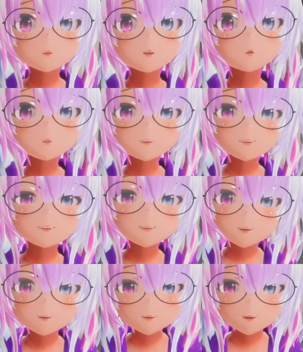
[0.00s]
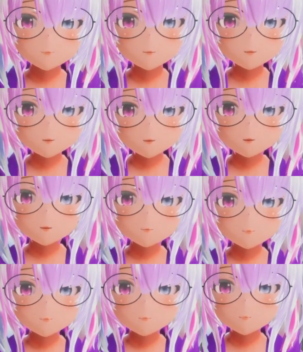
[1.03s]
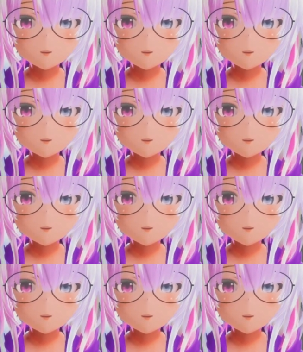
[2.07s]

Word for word: with Sly's avatar and we're